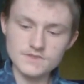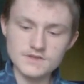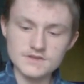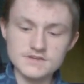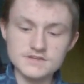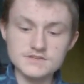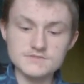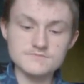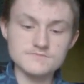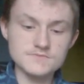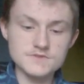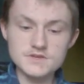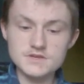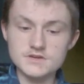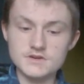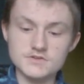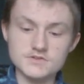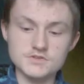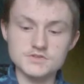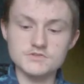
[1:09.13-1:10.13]
And
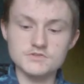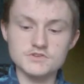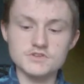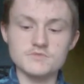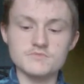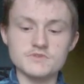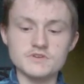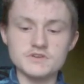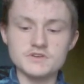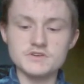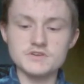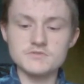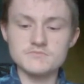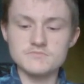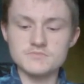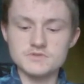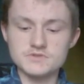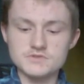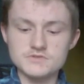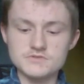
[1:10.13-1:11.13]
yeah, I decided to make it.
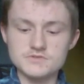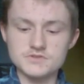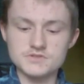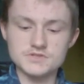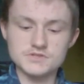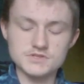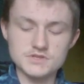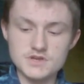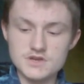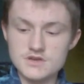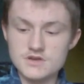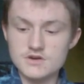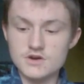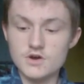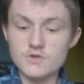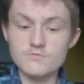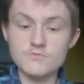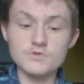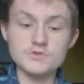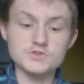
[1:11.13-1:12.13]
Besides, I
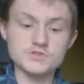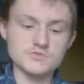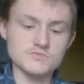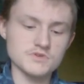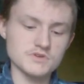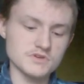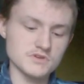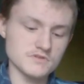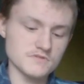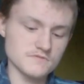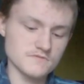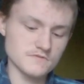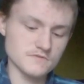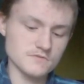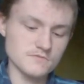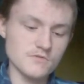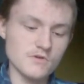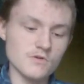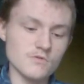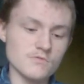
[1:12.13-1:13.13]
wanted to make it for
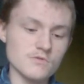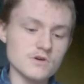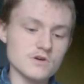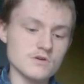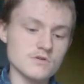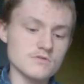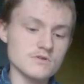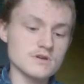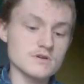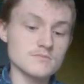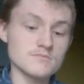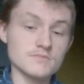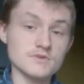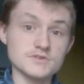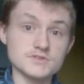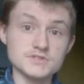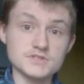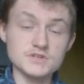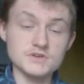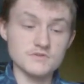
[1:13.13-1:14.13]
quite a while
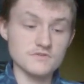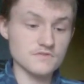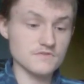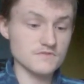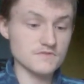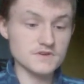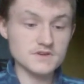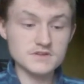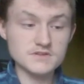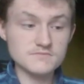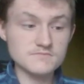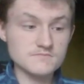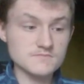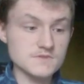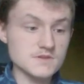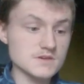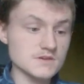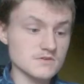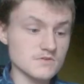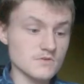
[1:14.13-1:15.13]
myself, and
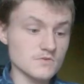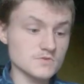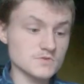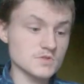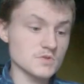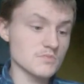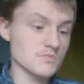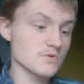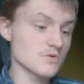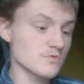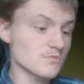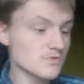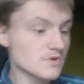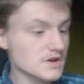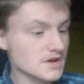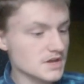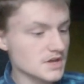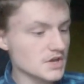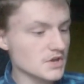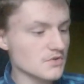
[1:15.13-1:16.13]
yeah, I got to the point where I
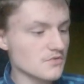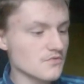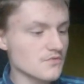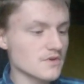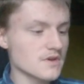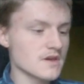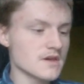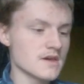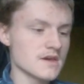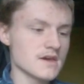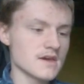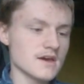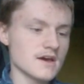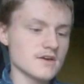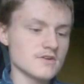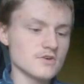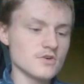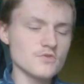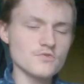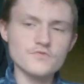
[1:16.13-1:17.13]
have,
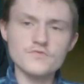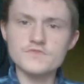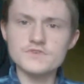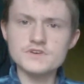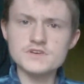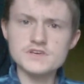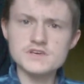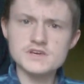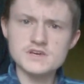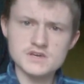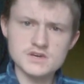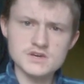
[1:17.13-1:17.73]
and hopefully